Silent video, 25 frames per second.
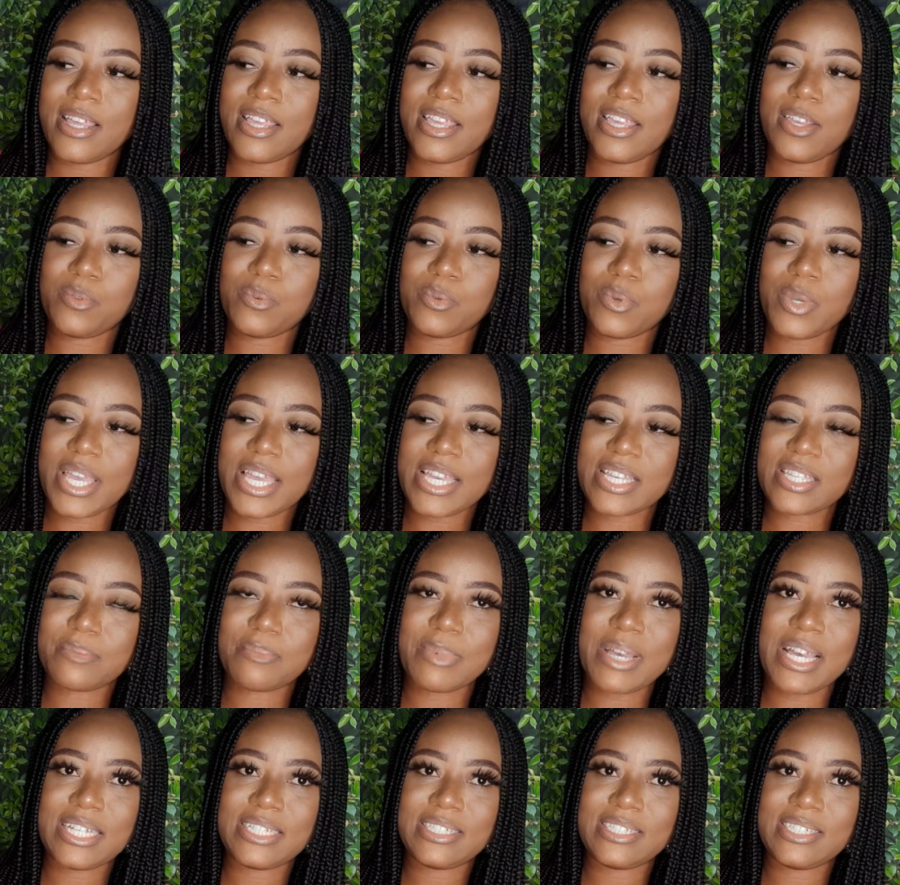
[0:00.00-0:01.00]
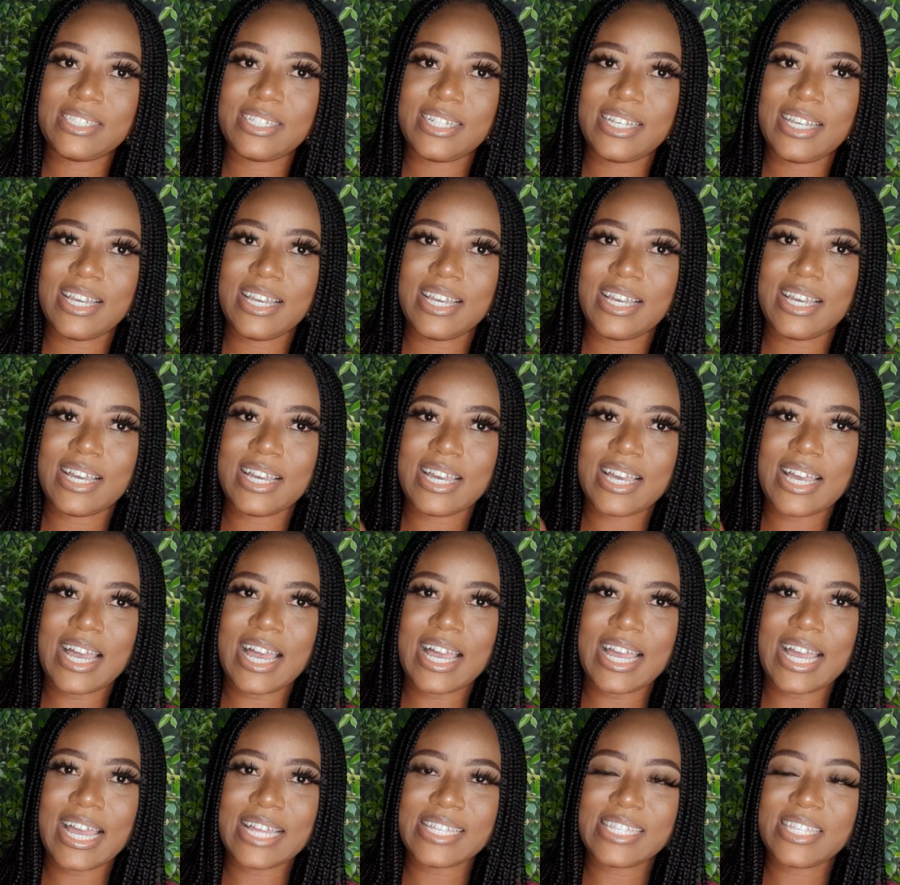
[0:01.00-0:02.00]
It will expand
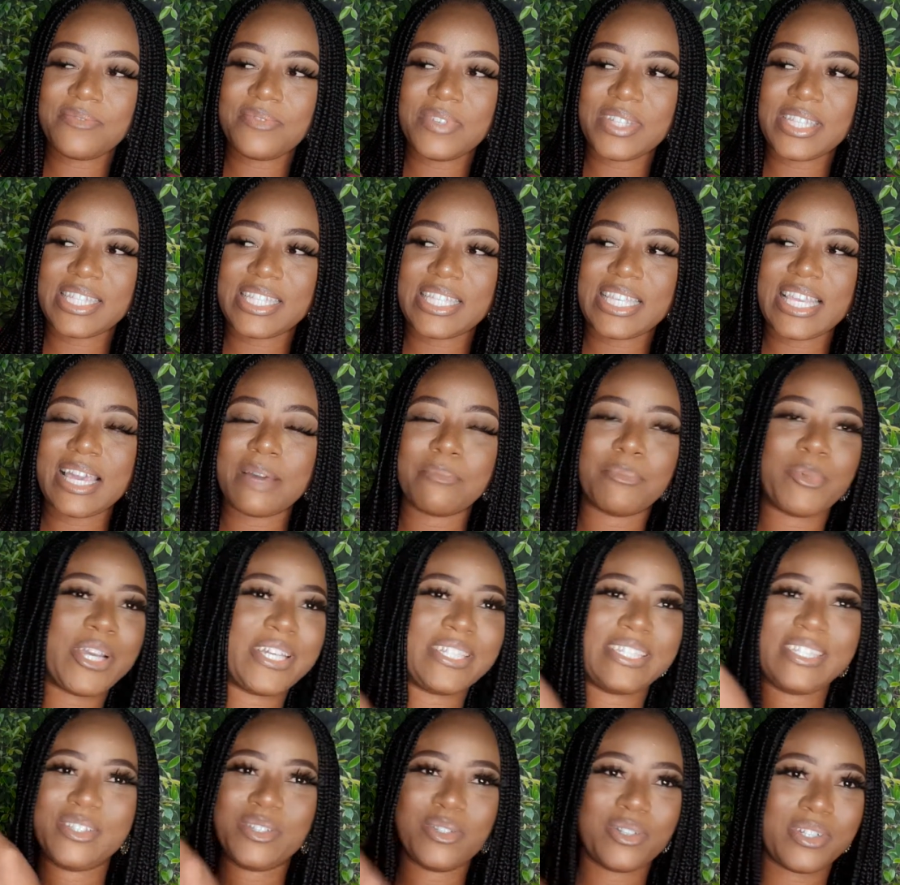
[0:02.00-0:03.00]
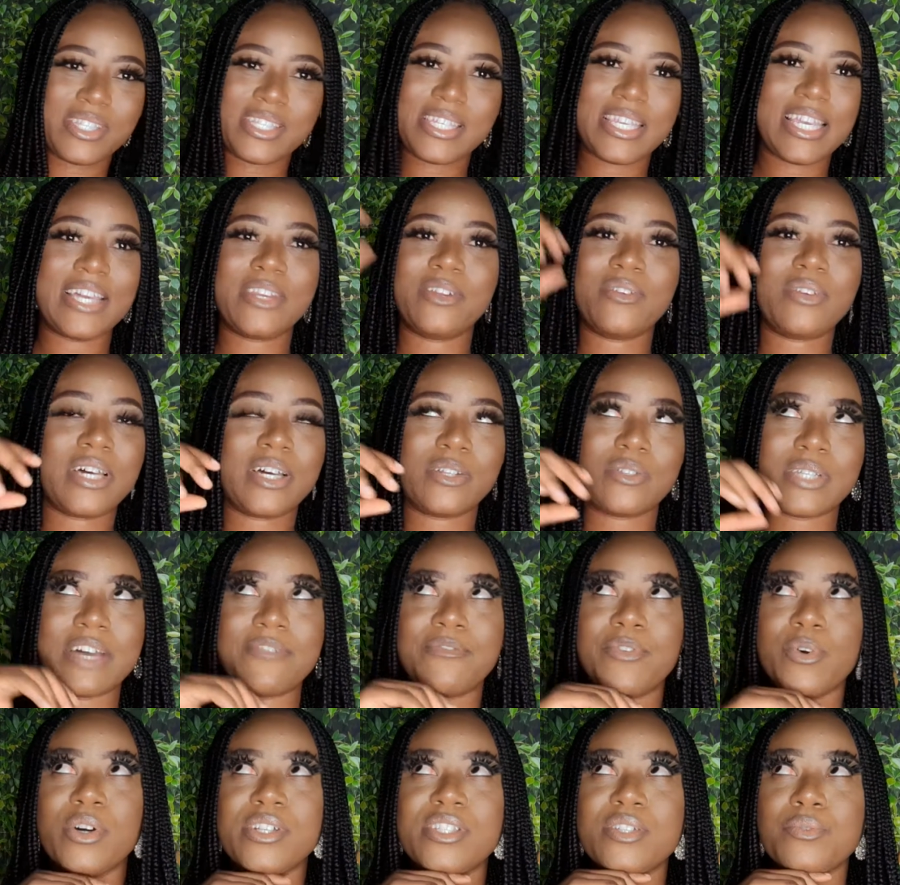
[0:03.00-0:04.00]
as if it tear, but it did not tear. I don't know how to, I've
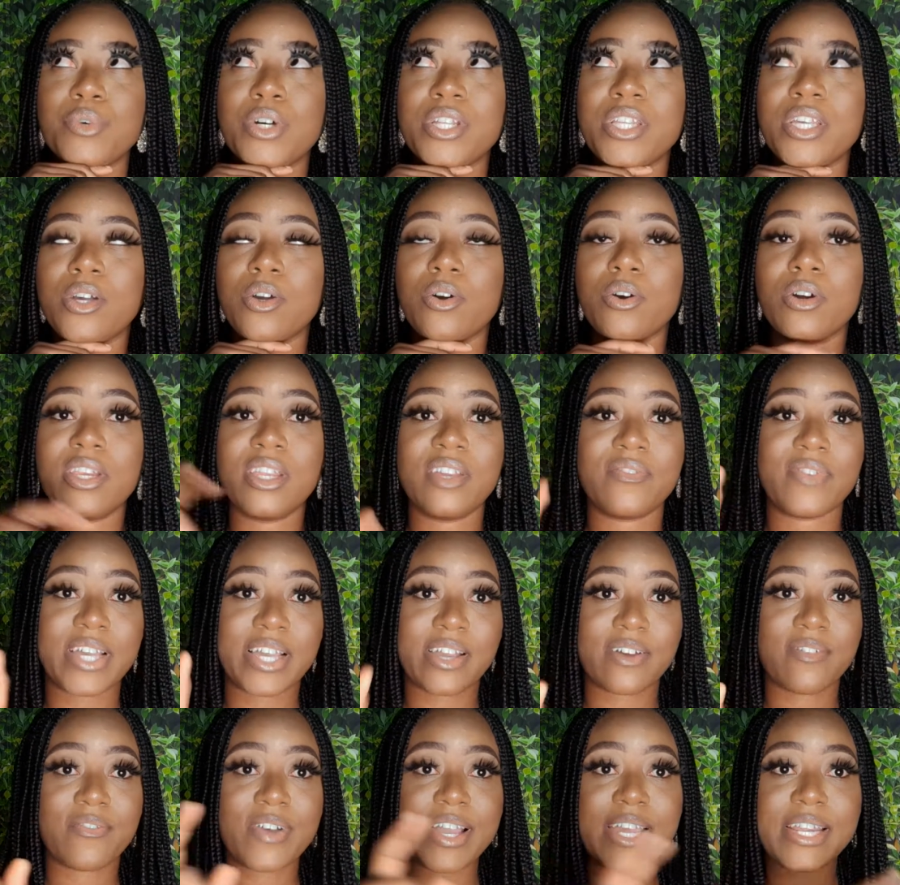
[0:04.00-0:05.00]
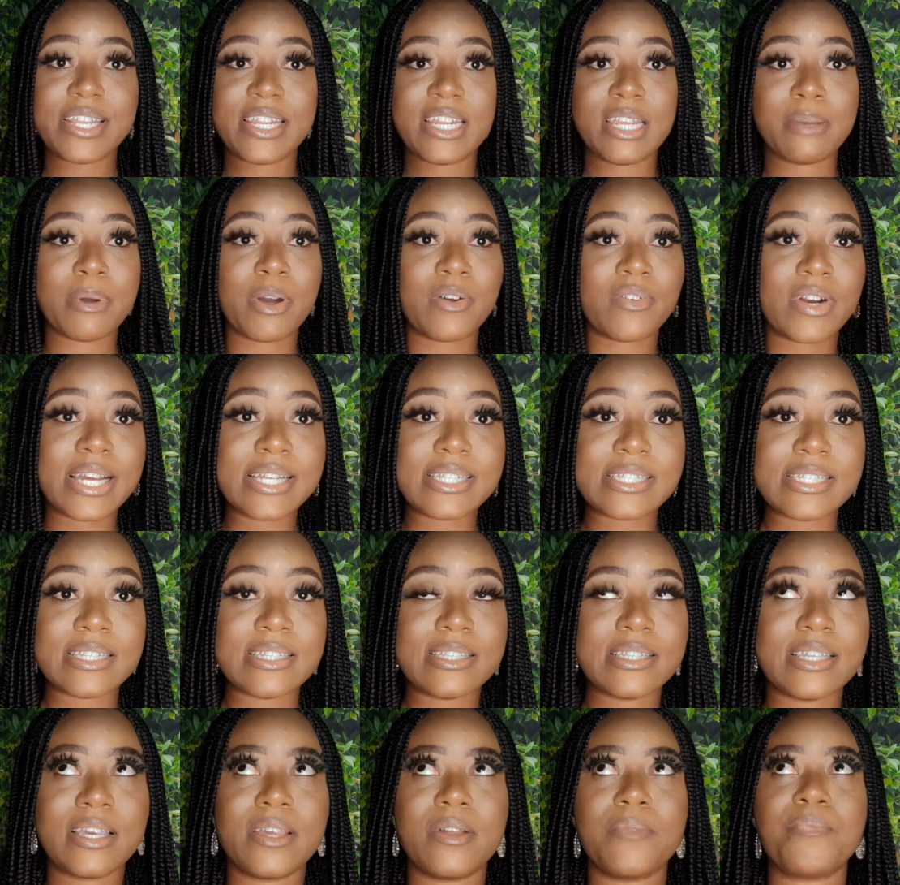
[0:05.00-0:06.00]
forgotten what they call it. If I can find the name, I'll write
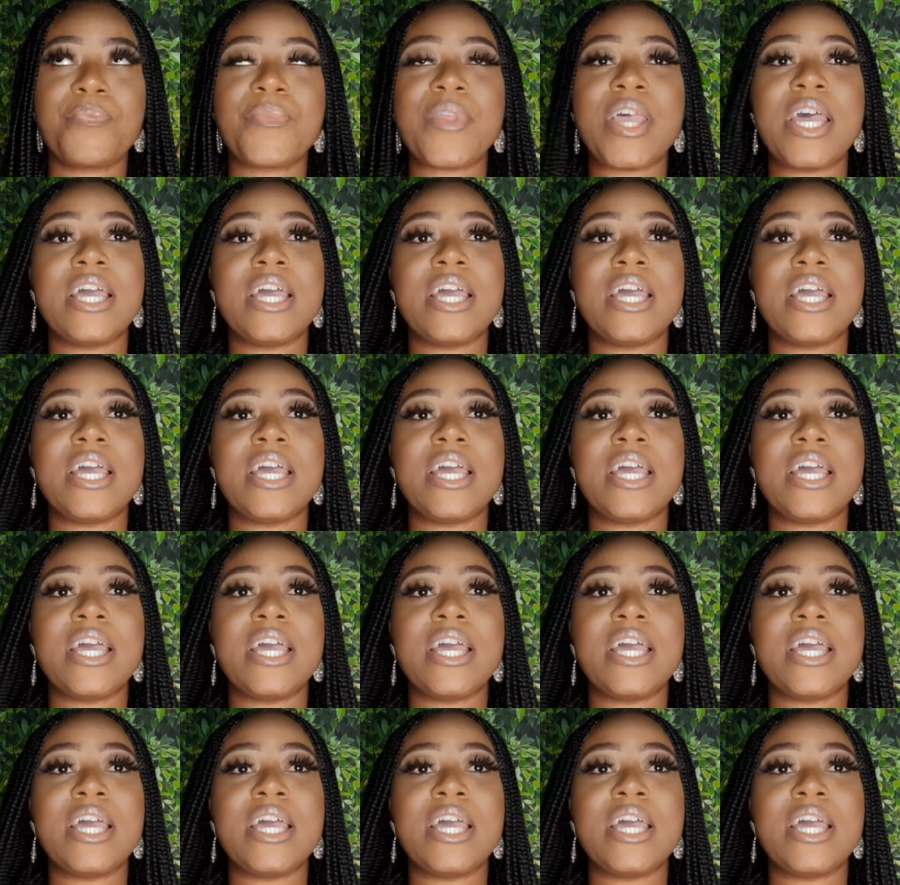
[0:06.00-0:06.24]
it there.